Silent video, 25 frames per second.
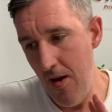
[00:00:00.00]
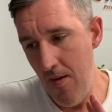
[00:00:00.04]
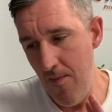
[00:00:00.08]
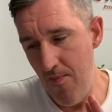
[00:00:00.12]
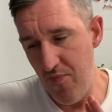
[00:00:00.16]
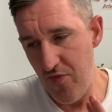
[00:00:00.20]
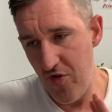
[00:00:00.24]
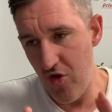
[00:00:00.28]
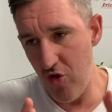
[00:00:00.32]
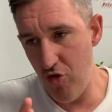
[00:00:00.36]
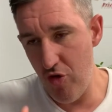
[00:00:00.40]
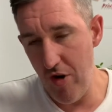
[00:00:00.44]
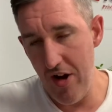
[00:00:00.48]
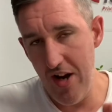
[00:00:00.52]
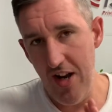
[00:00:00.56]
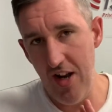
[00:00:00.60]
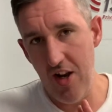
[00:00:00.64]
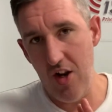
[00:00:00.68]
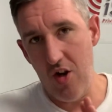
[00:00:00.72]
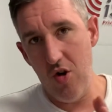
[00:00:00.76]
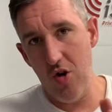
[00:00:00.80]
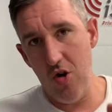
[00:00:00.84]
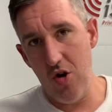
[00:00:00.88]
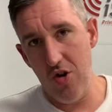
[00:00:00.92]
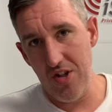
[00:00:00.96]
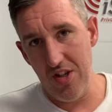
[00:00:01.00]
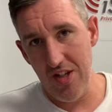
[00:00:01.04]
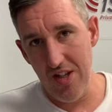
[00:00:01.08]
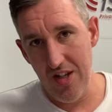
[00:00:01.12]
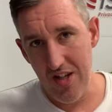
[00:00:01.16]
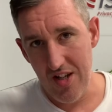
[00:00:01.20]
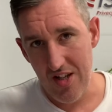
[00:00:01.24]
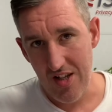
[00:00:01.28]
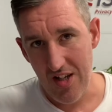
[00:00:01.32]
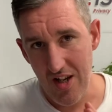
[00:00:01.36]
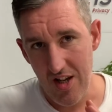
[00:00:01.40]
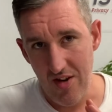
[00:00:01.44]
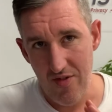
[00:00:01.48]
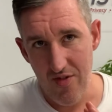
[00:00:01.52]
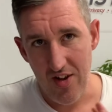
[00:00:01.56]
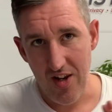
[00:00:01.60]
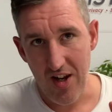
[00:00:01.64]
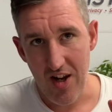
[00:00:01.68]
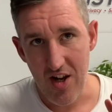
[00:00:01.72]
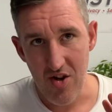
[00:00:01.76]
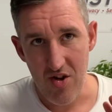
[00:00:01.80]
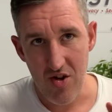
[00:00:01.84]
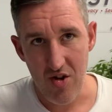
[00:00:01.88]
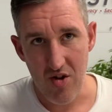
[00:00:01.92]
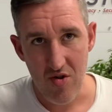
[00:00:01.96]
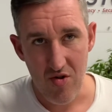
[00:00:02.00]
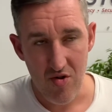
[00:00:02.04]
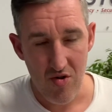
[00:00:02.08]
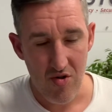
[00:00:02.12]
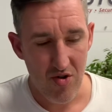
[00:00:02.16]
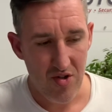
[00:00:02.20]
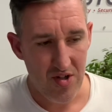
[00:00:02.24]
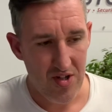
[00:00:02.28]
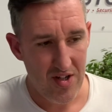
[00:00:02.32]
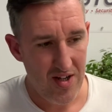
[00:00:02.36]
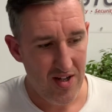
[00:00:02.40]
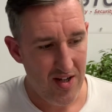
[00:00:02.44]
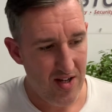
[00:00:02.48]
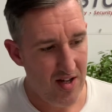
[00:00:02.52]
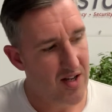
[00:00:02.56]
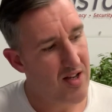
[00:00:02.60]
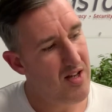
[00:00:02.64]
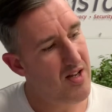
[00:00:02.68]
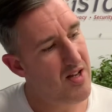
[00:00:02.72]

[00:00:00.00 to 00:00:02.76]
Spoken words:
training courses, certification courses,